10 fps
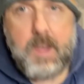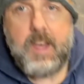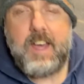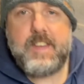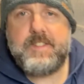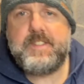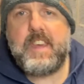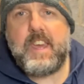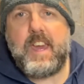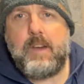Had to
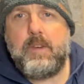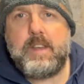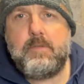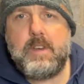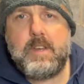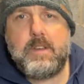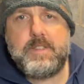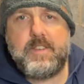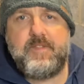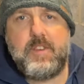take it out anyway because
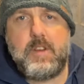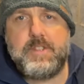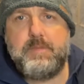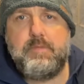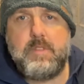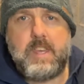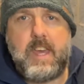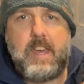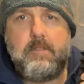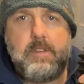I'd forgotten to put the
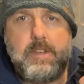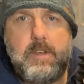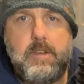gator on,